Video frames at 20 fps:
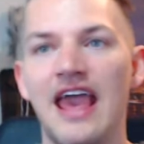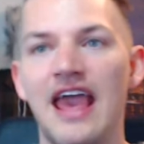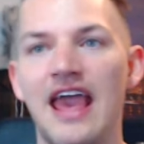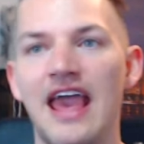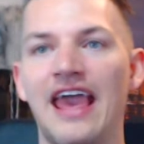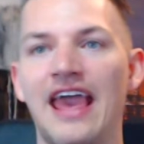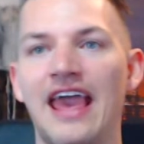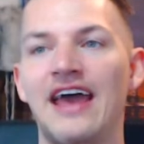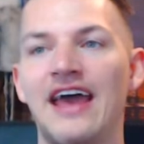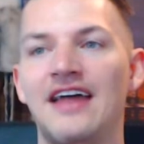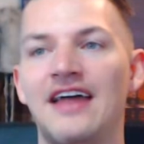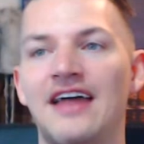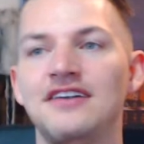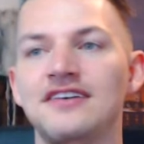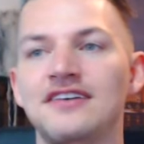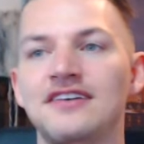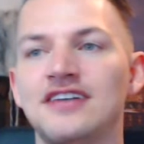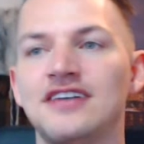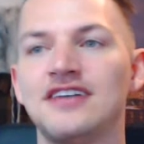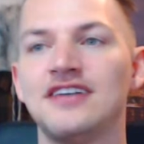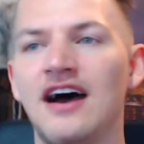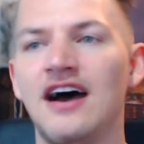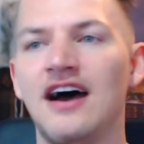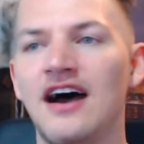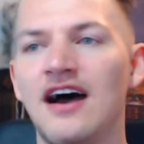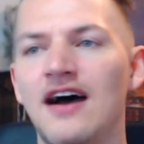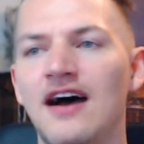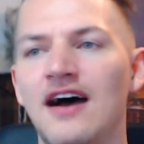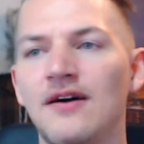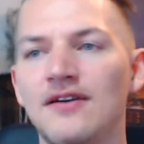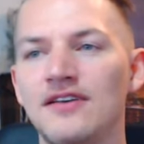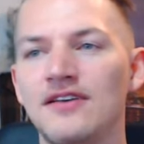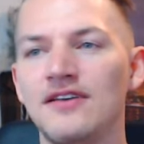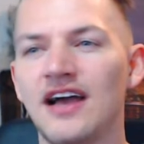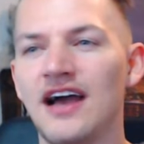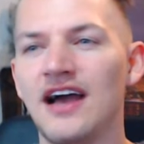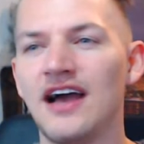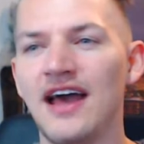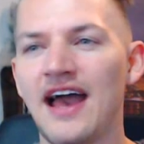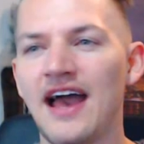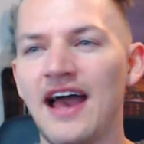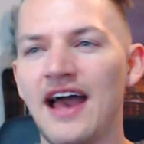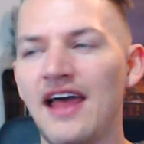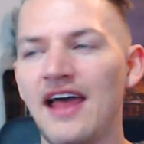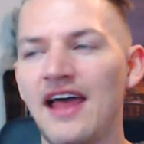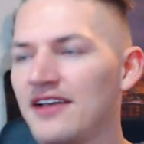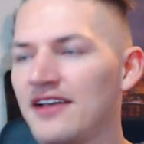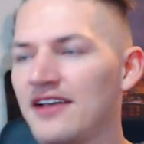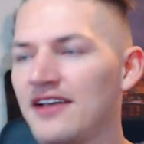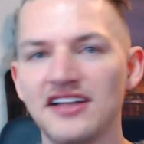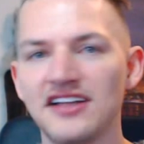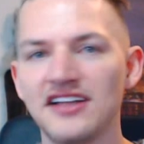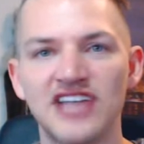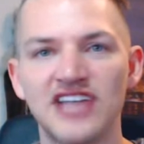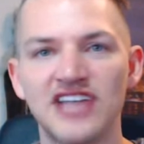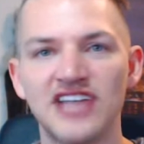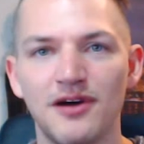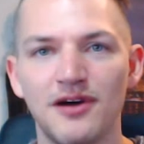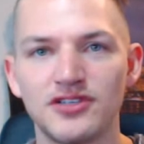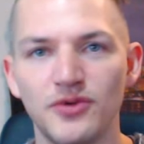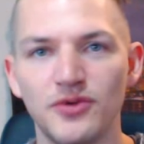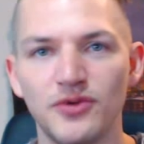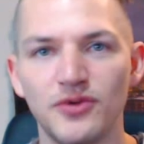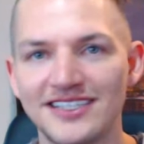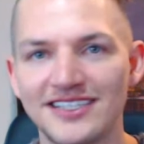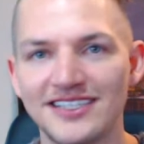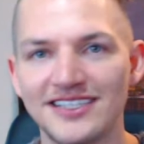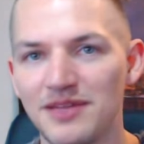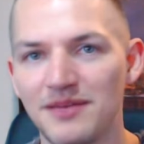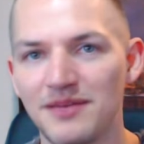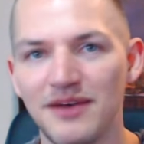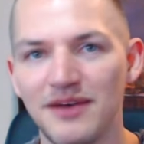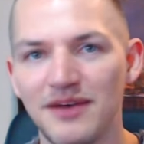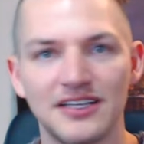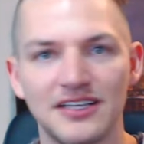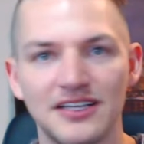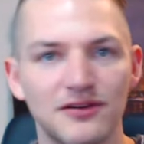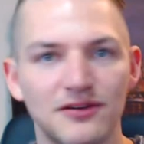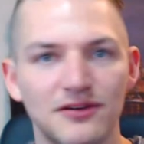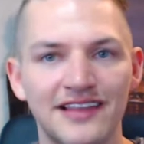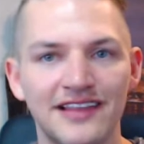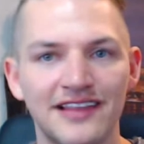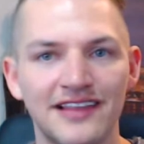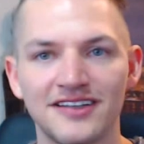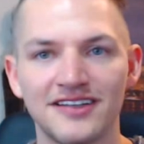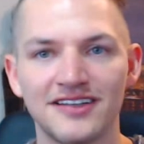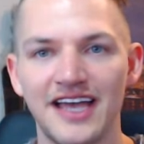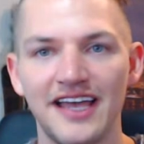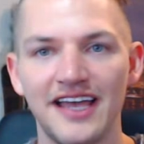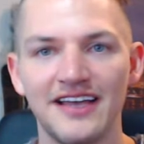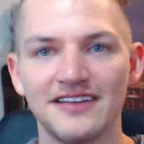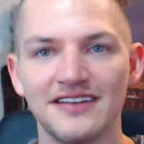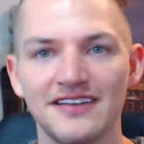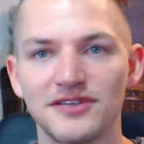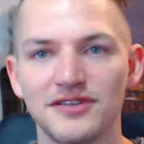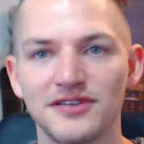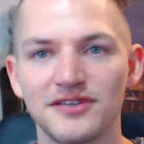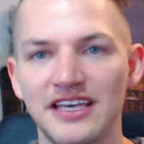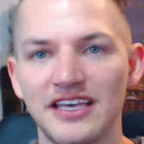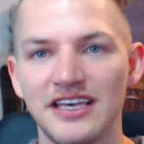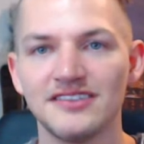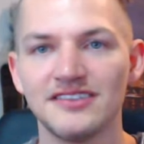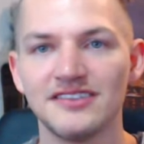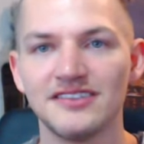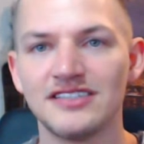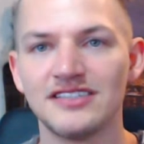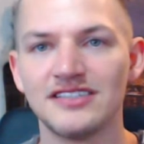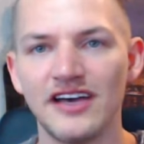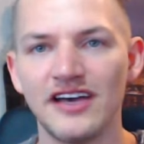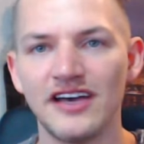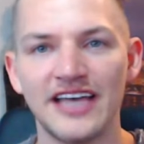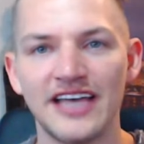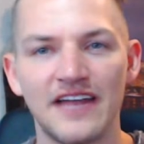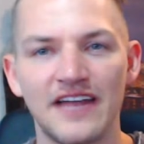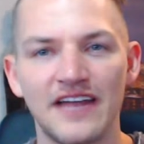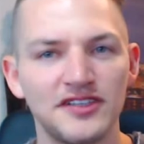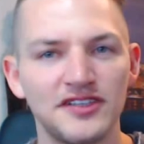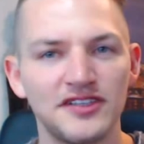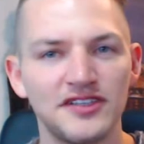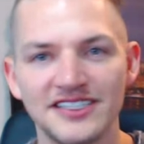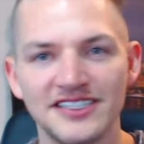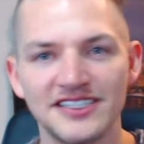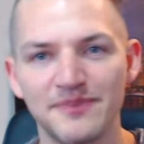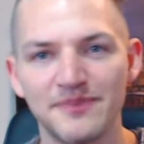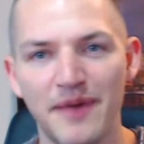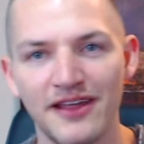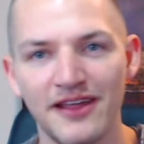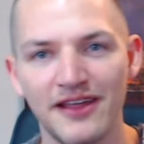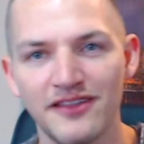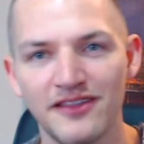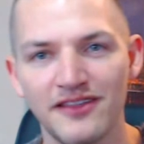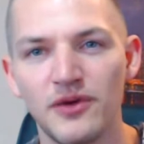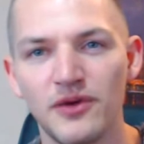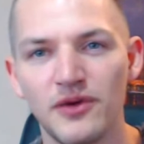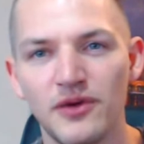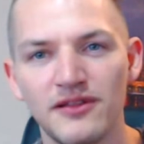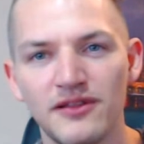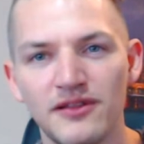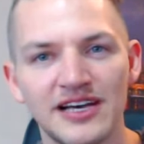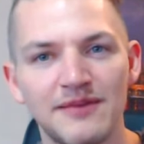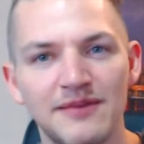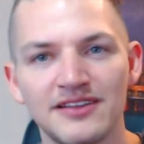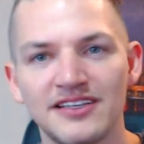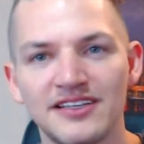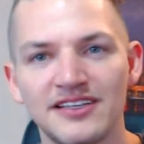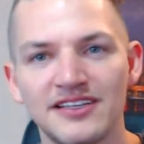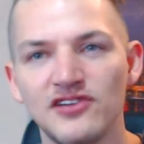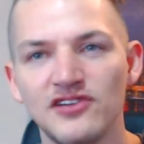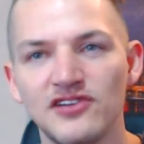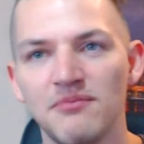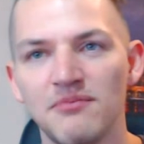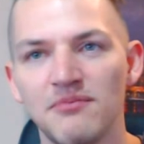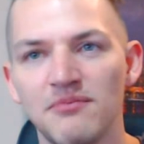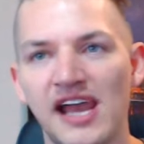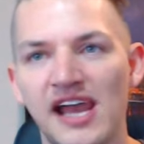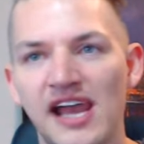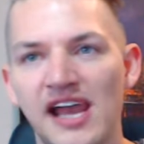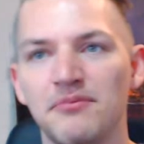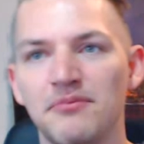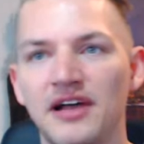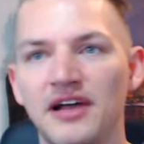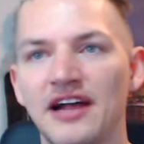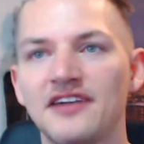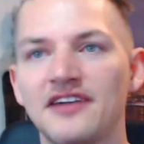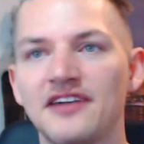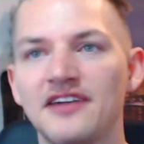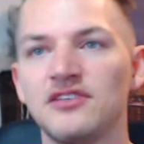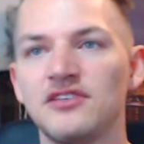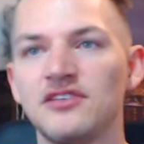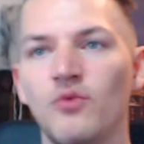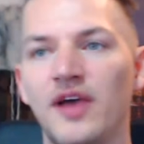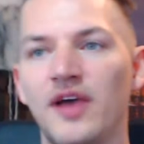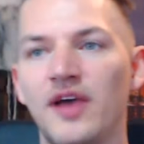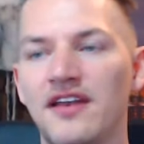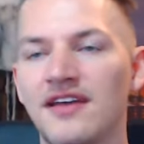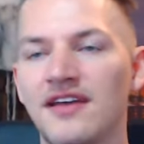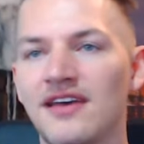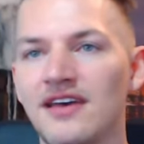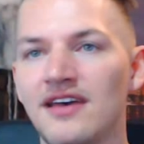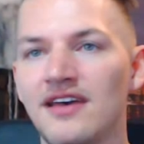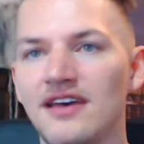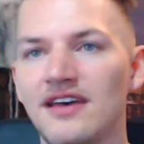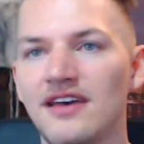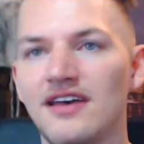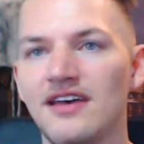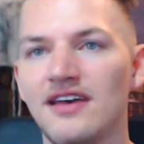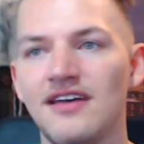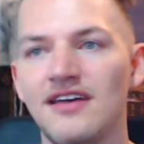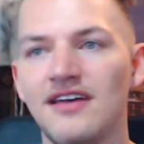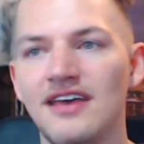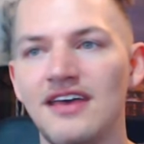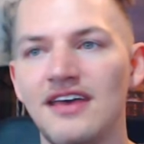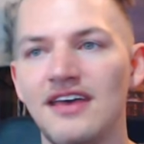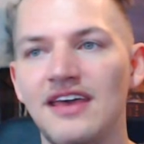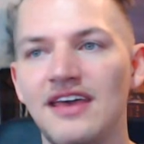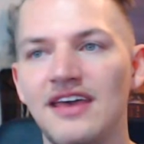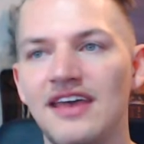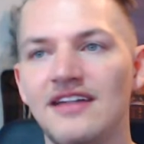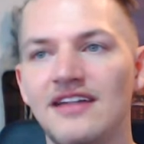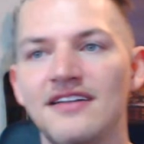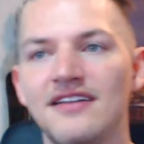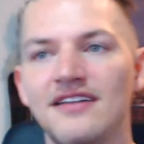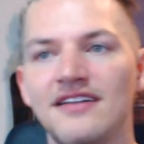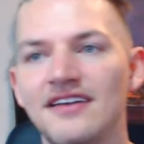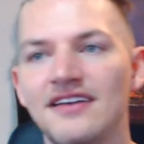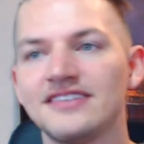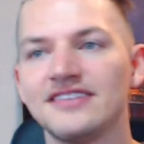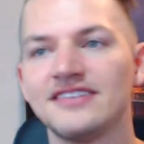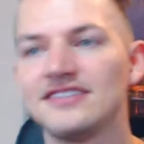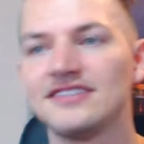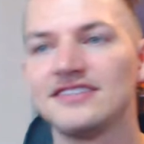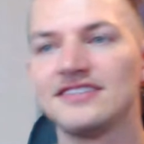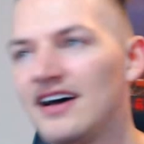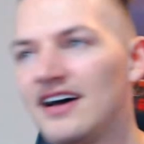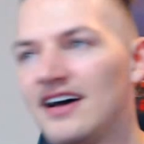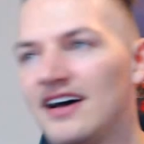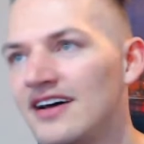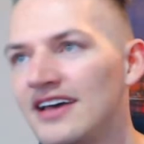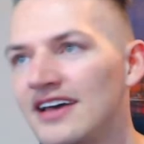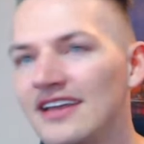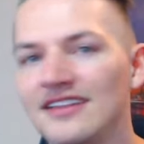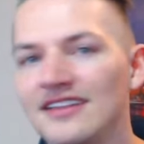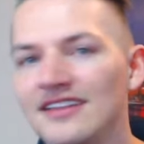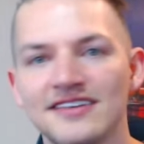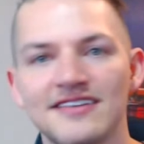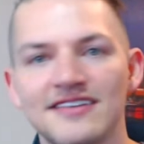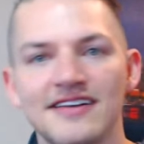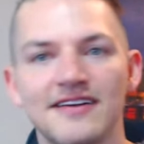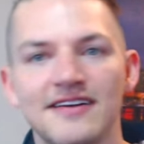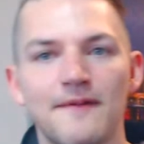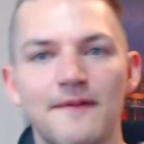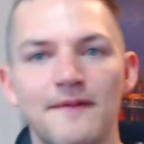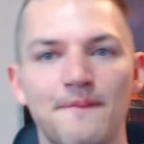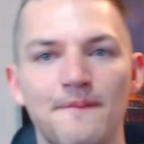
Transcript: And I think JMO tweeted something about the rake they're taking is ridiculous and stuff like that. Have you seen this betting thing? What do you think about this? You can bet on players to win in this thing.